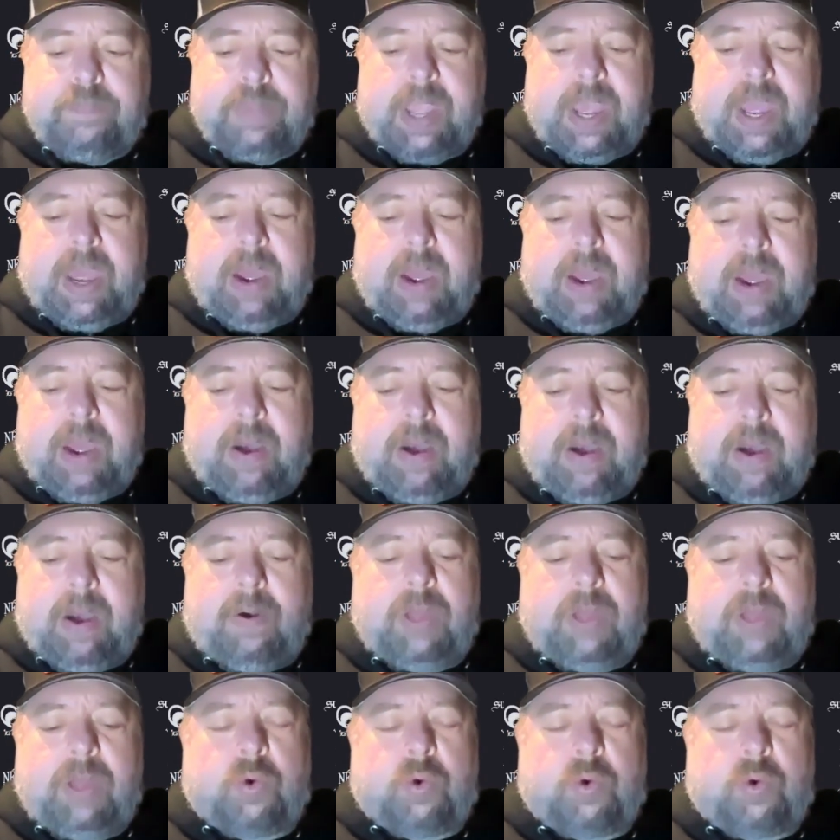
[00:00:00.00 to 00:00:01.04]
Now, on the
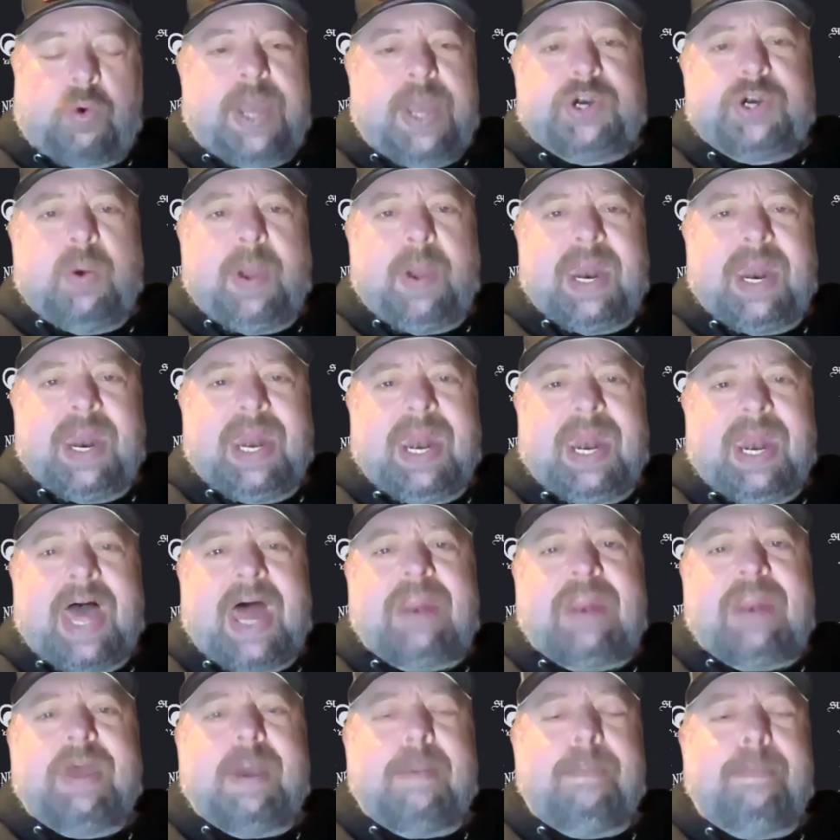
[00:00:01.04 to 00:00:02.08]
retro, I get a
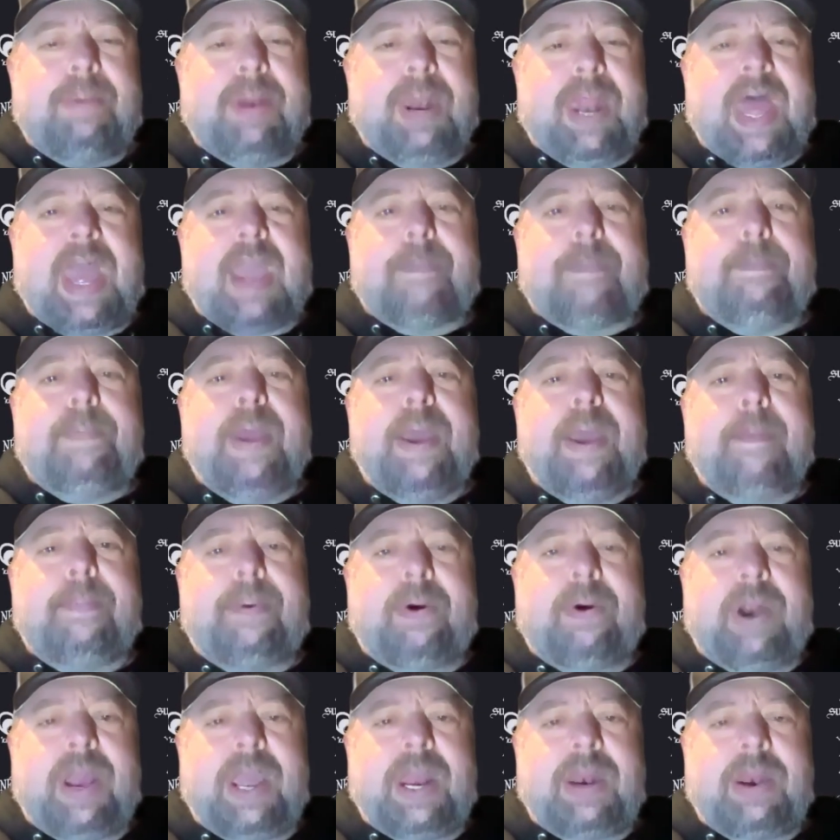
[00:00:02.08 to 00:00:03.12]
lot of that black
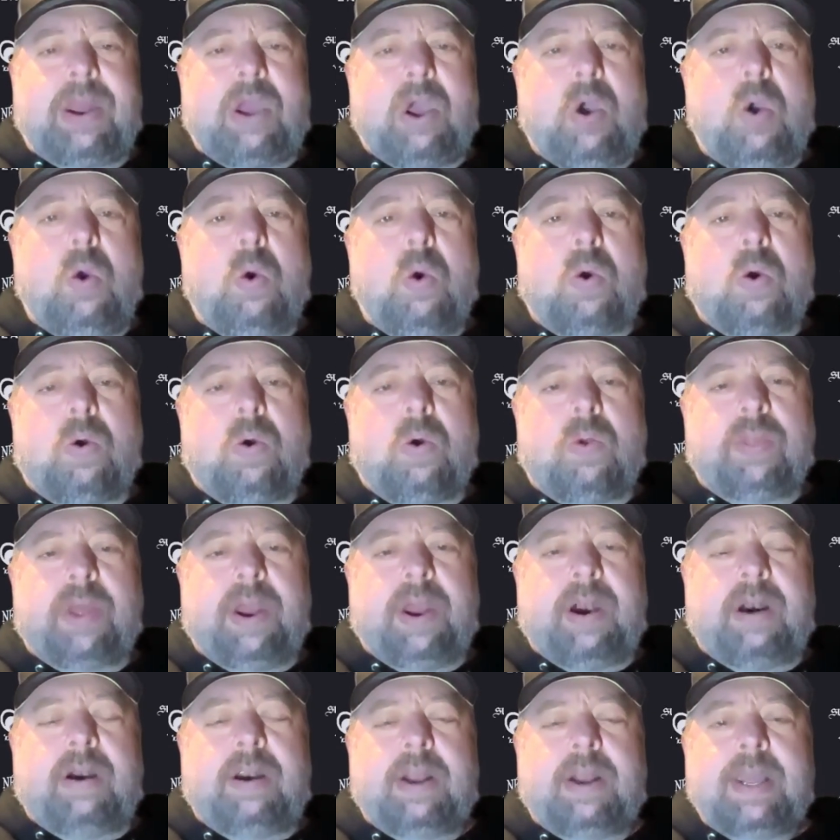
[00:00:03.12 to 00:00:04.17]
pepper and oak on
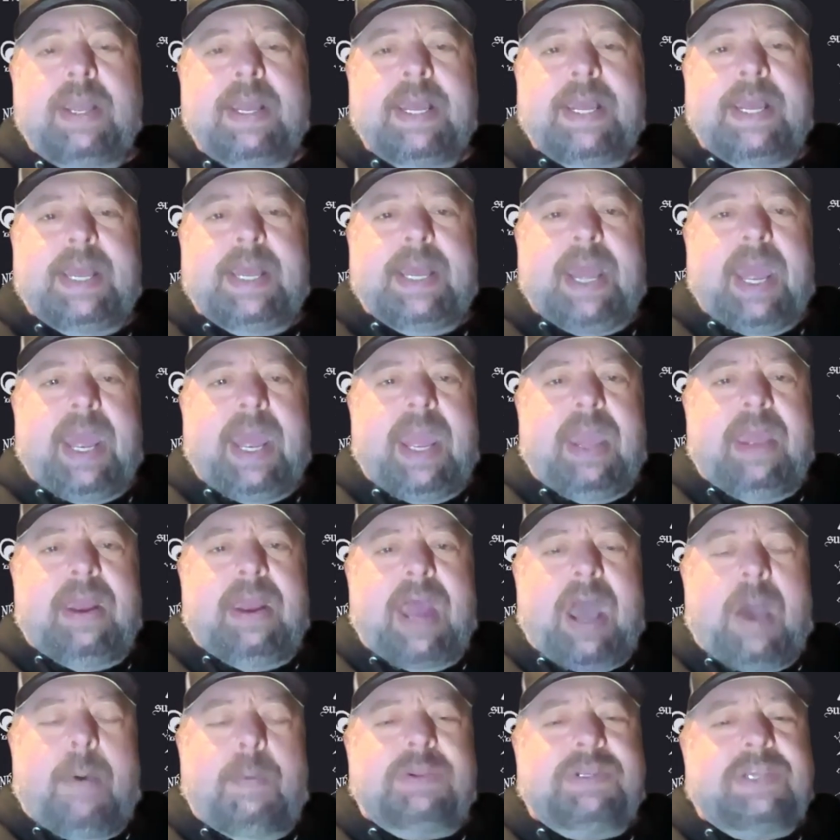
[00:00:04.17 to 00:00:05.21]
there.
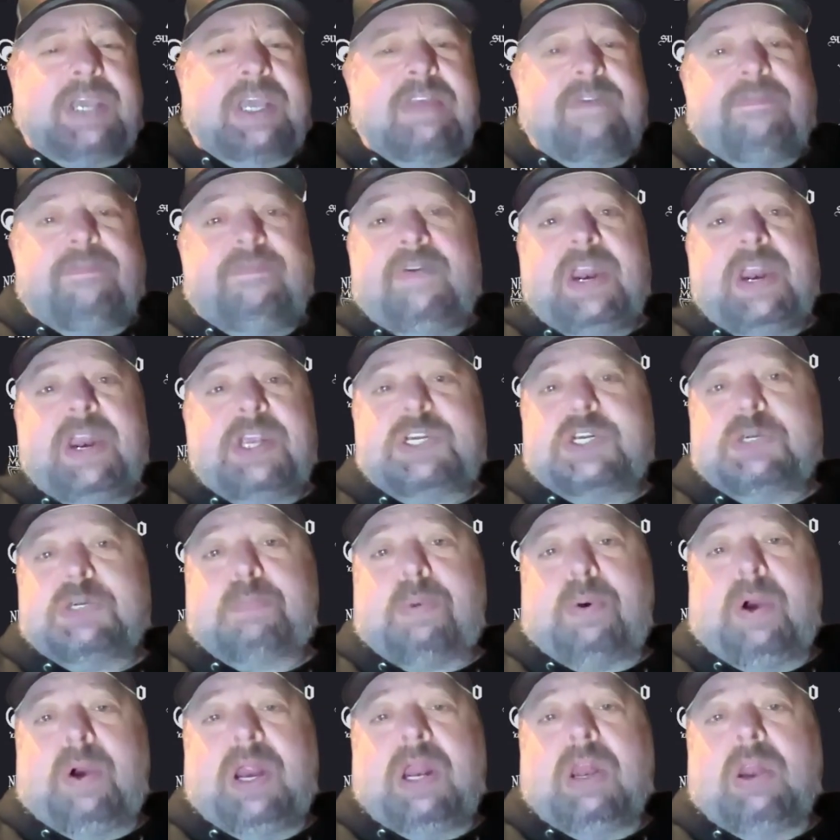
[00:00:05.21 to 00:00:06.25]
And I would say the finish is
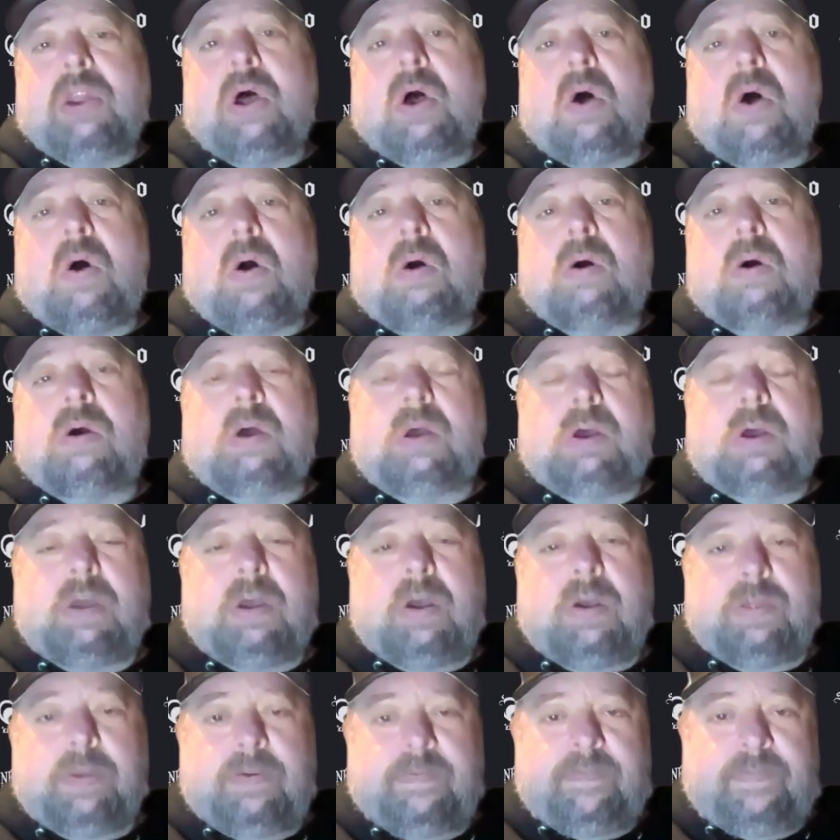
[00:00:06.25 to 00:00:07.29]
pretty long
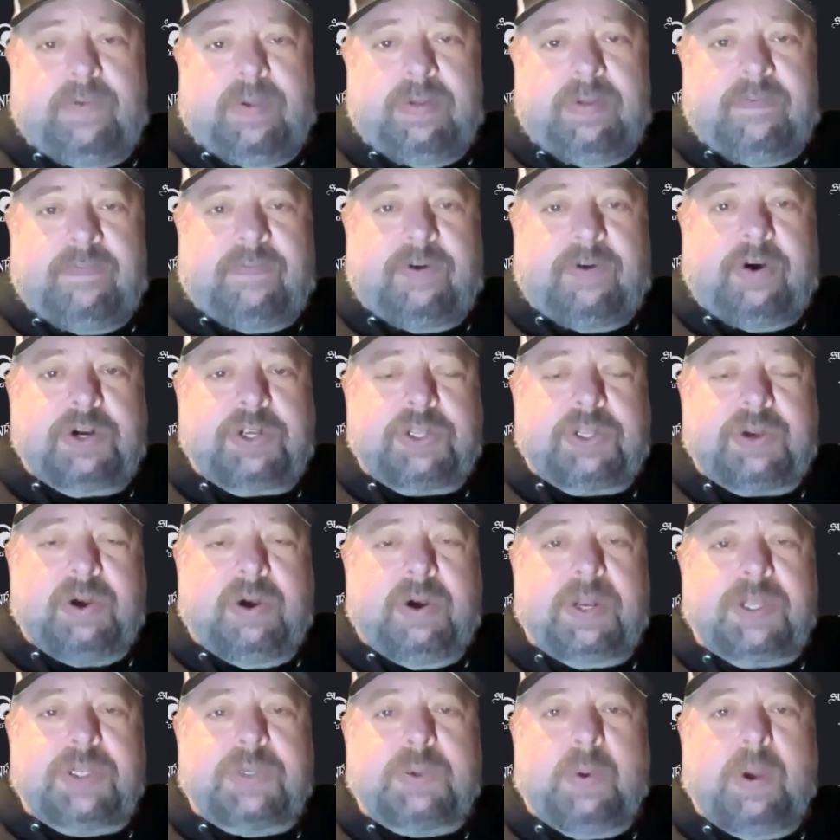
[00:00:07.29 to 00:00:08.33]
on the first
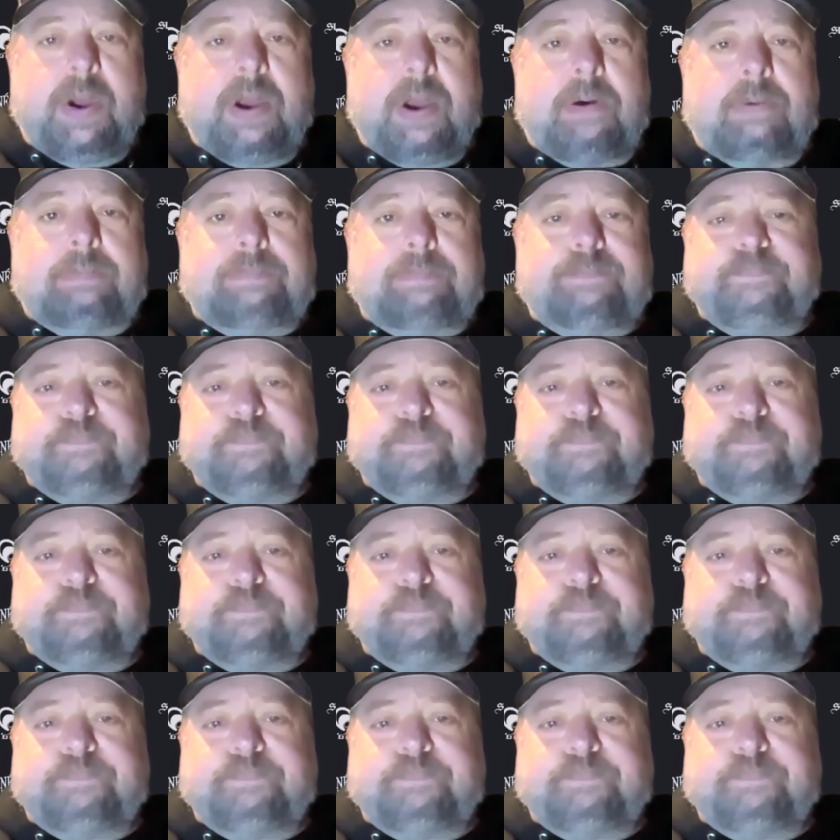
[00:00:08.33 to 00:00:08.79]
third as well.